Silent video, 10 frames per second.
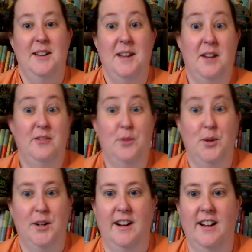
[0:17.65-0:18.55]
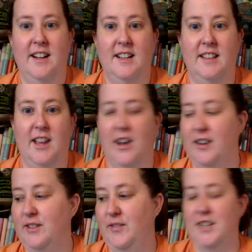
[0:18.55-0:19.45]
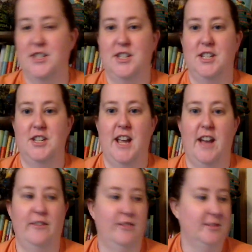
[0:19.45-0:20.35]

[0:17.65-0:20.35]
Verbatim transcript: here for Thank God It's Finished, T G I F.